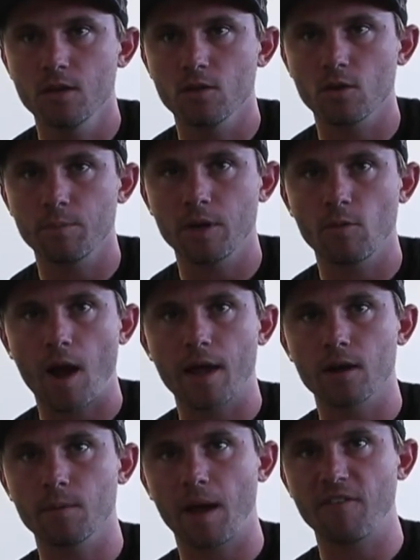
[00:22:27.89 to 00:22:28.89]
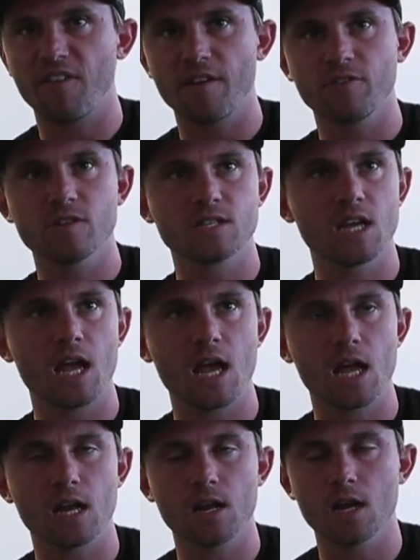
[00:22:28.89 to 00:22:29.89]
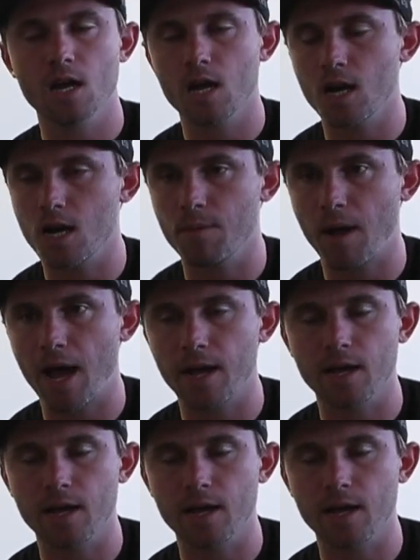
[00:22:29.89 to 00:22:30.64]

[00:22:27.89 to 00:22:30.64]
local B rider, about 5'10", high